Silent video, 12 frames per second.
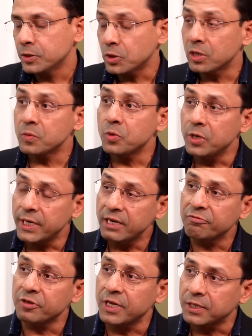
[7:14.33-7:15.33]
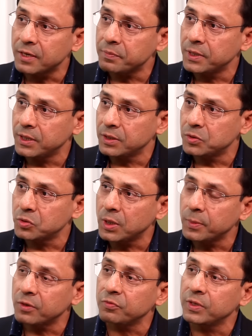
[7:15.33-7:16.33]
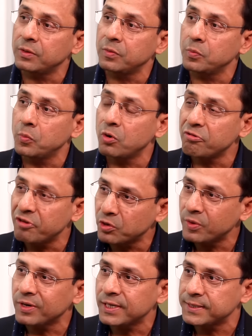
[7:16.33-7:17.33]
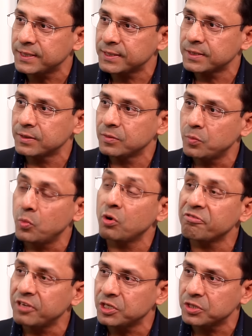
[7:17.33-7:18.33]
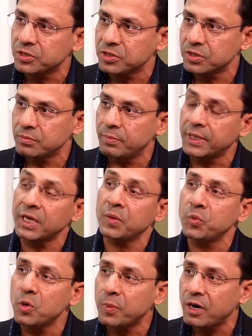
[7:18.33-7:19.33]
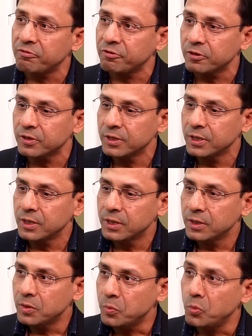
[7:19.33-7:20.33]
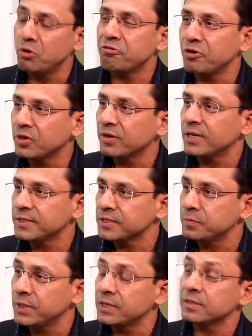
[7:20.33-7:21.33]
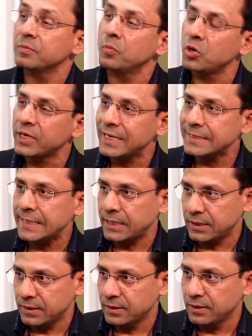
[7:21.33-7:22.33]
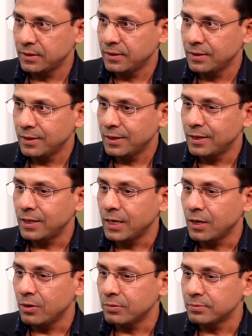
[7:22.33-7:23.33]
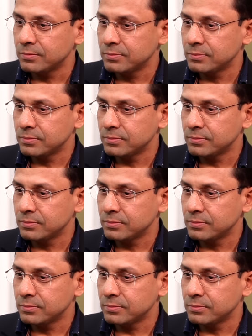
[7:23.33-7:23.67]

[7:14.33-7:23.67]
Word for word: there's all the more need for that company to come out with more frequent releases, right. more features, right. making it more powerful. More frequent releases means more testing. Right. Now,